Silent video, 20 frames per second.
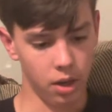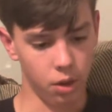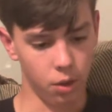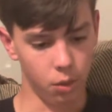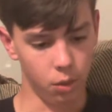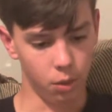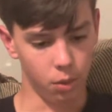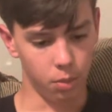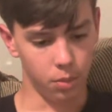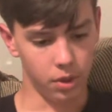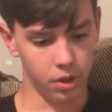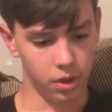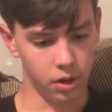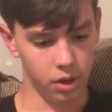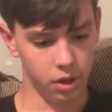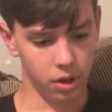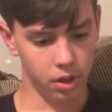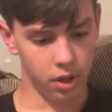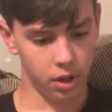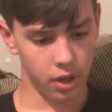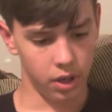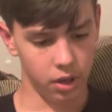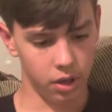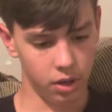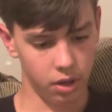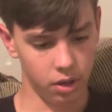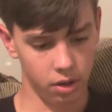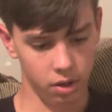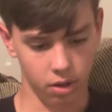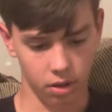The woman that,
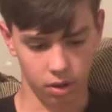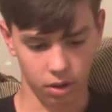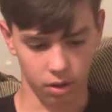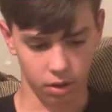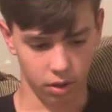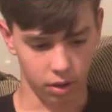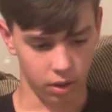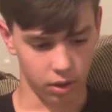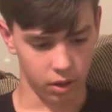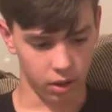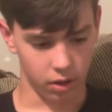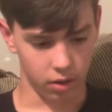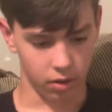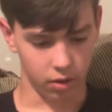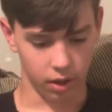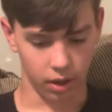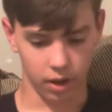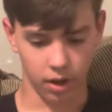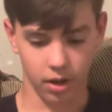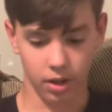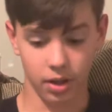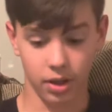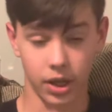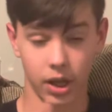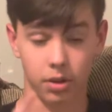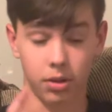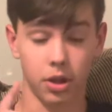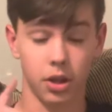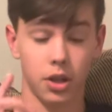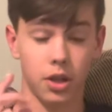no, that's not right.
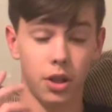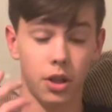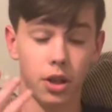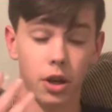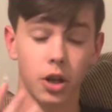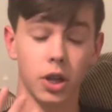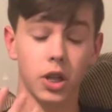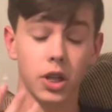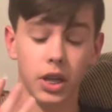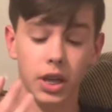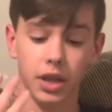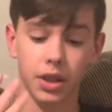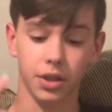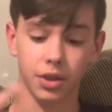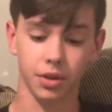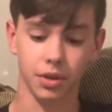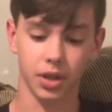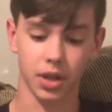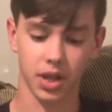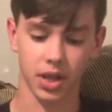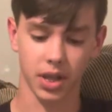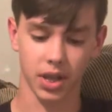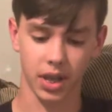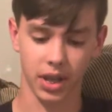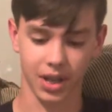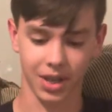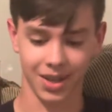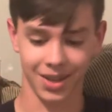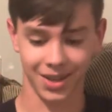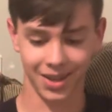Chapters 13 through 16.
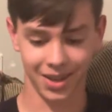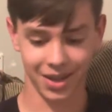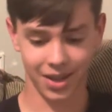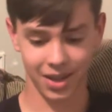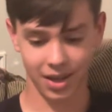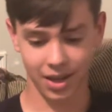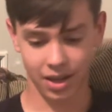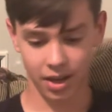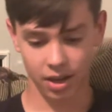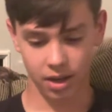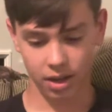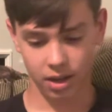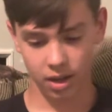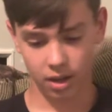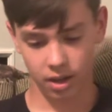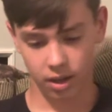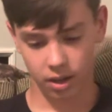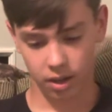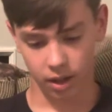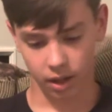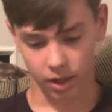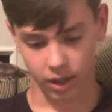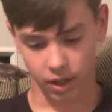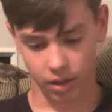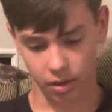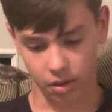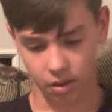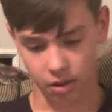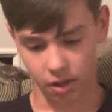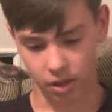Okay, chapter
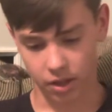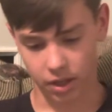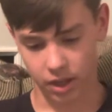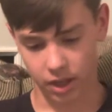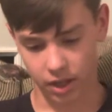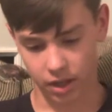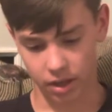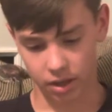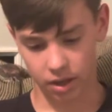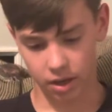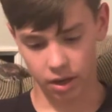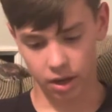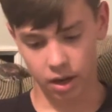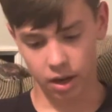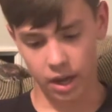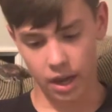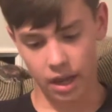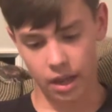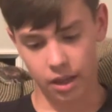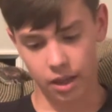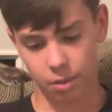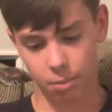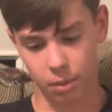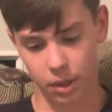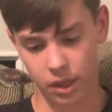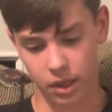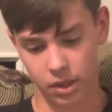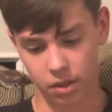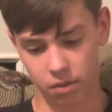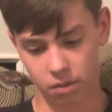13. The
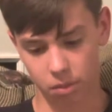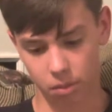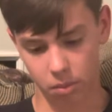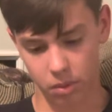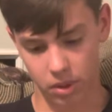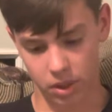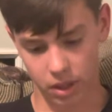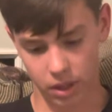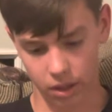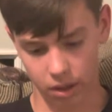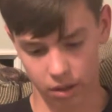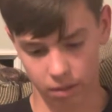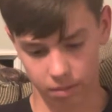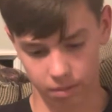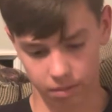beast from the sea.